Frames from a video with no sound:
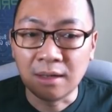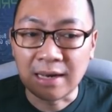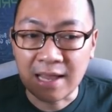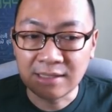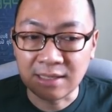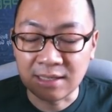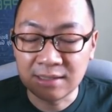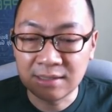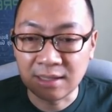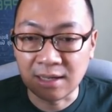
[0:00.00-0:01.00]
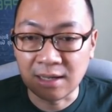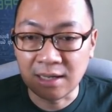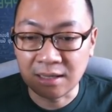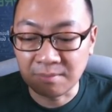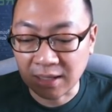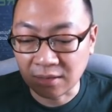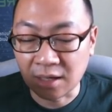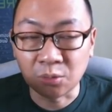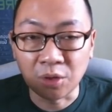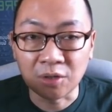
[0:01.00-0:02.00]
glasses, it might
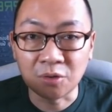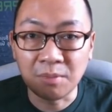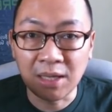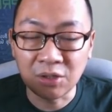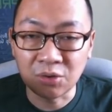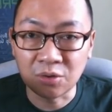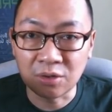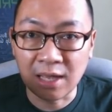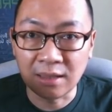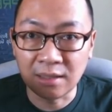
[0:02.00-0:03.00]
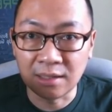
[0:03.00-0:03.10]
not work. So make sure that